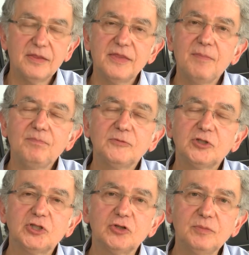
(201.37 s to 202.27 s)
then
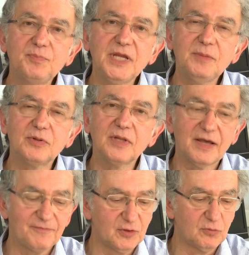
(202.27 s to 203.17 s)
should people
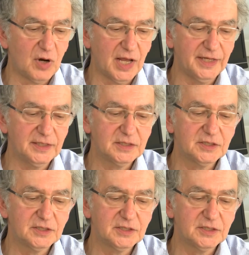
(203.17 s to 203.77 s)
have the right